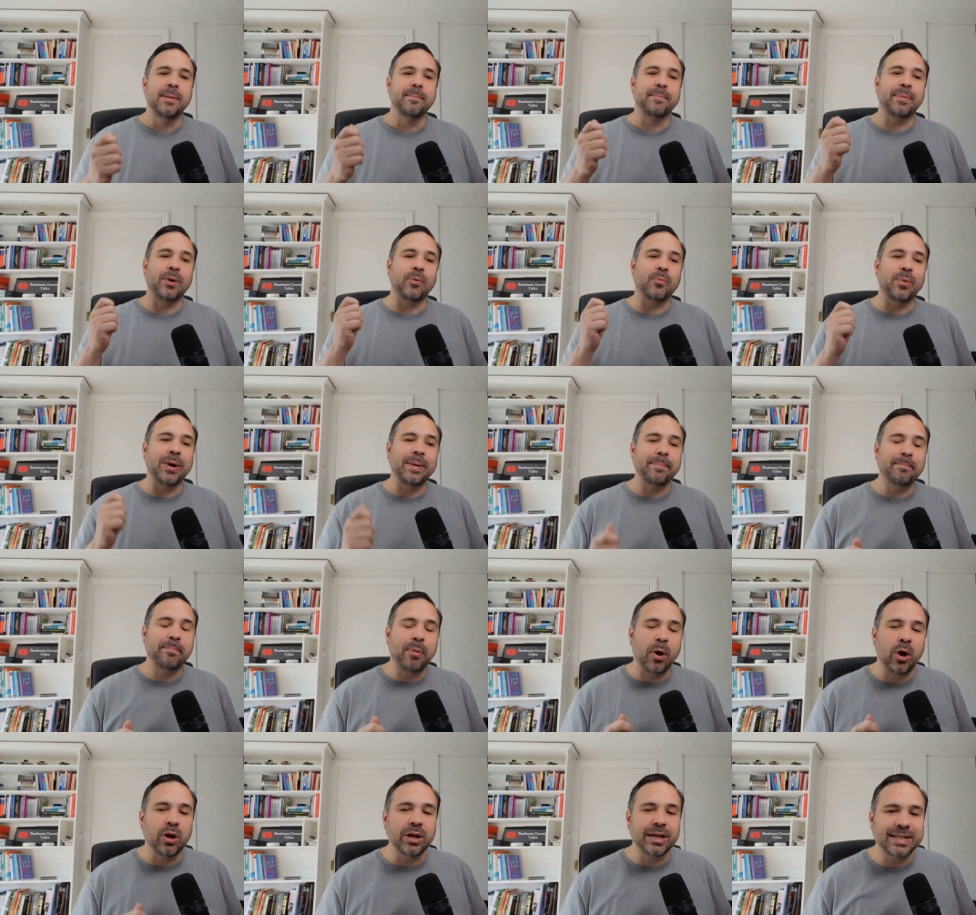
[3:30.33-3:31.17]
But when
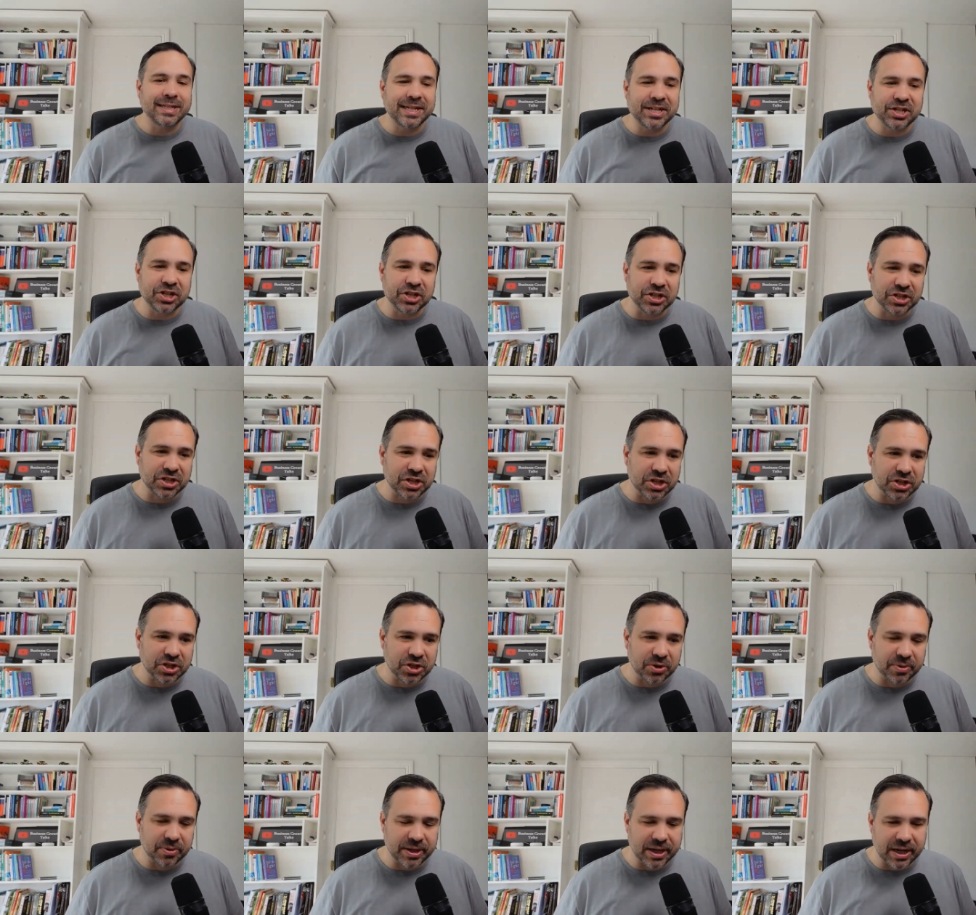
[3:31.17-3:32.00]
politicians are
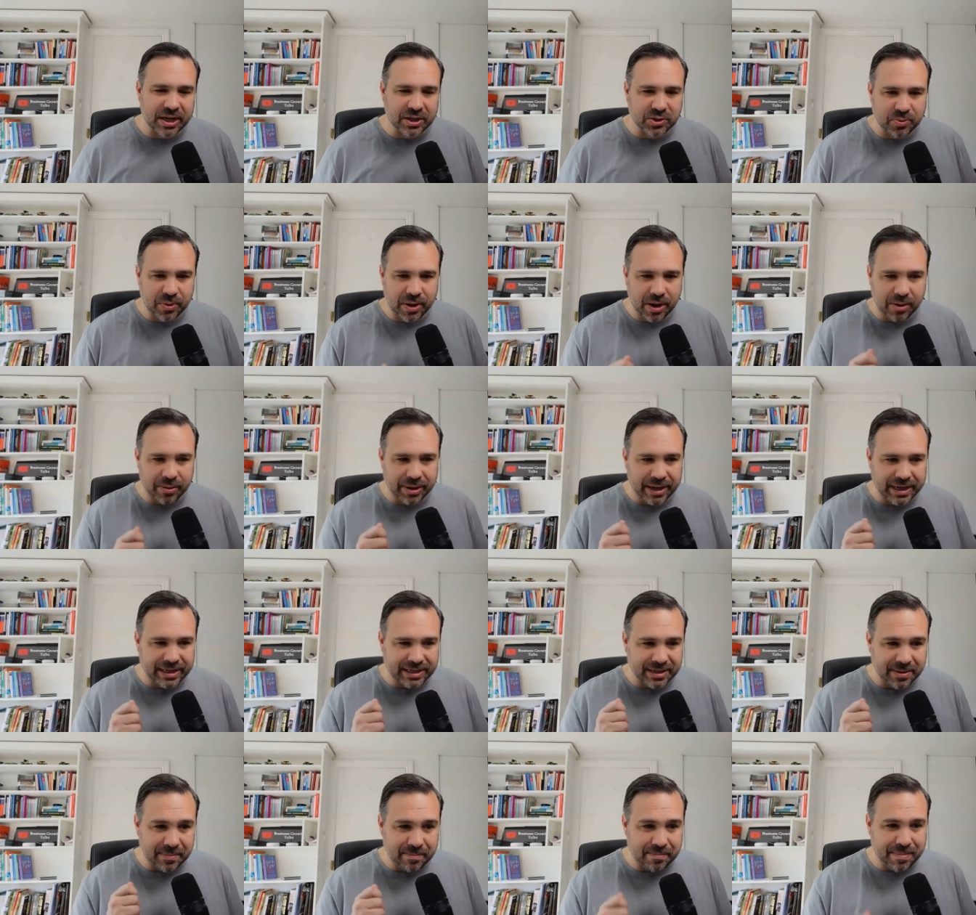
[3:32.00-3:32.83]
doing it as well,
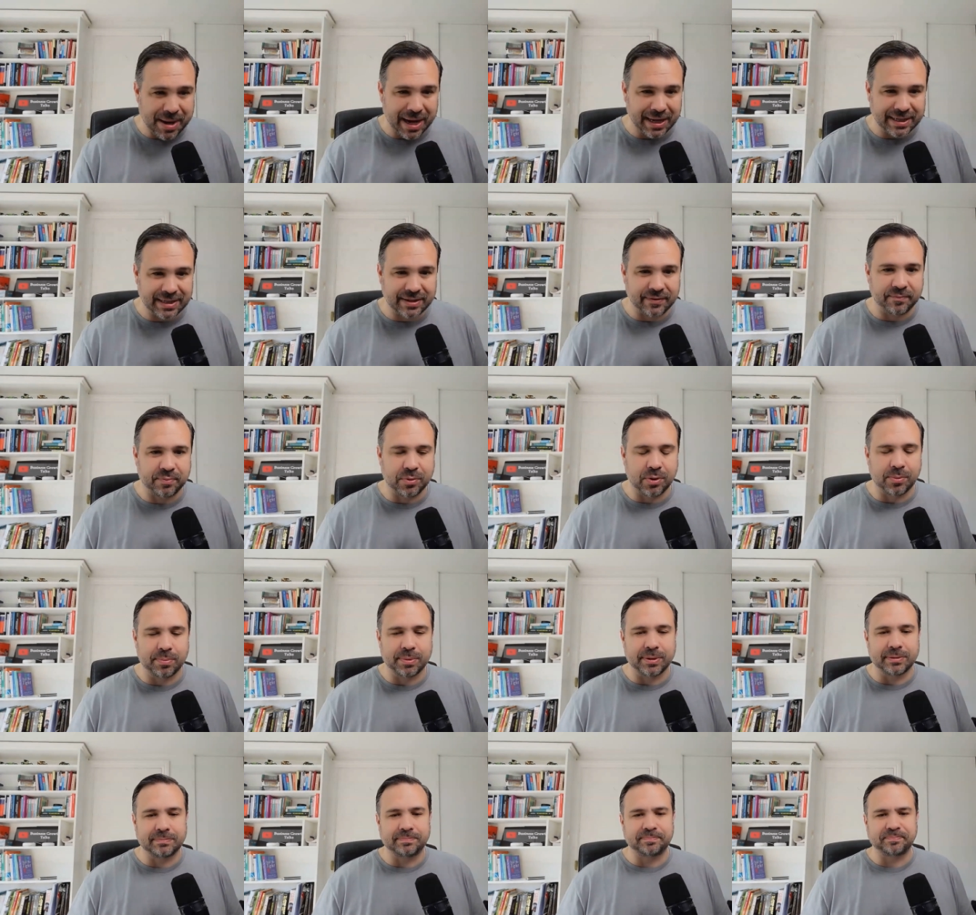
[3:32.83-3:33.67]
it's a massive
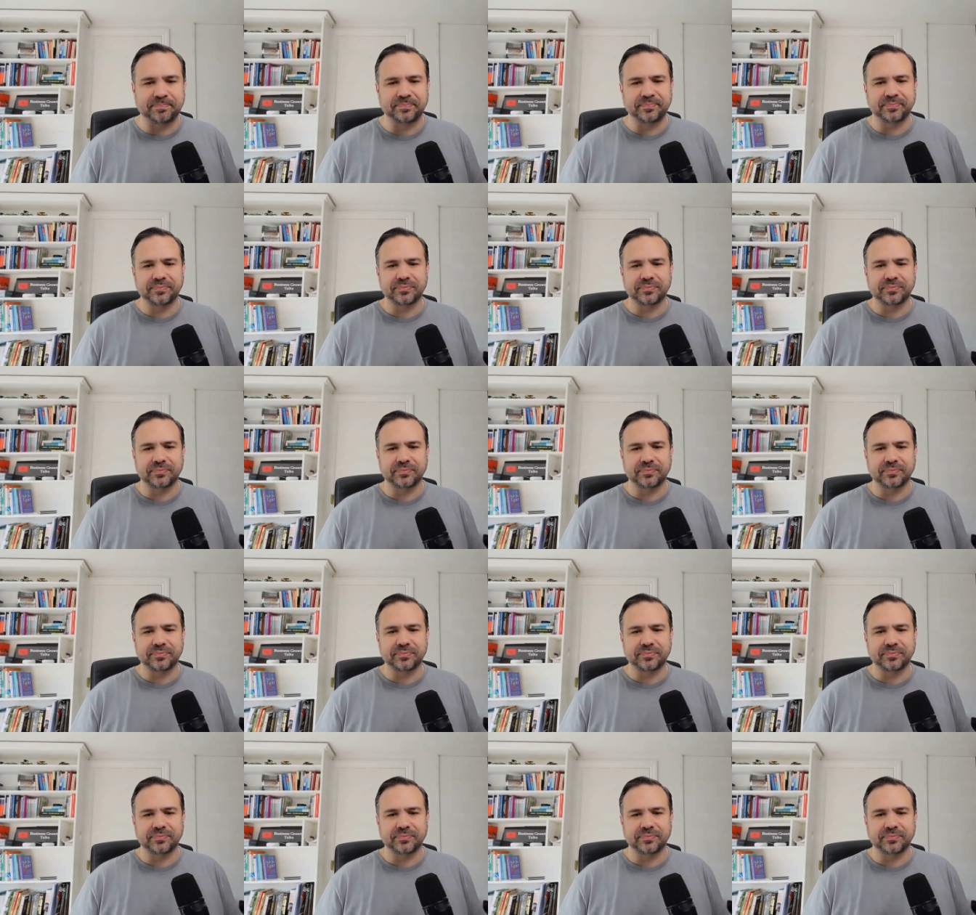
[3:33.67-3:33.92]
problem.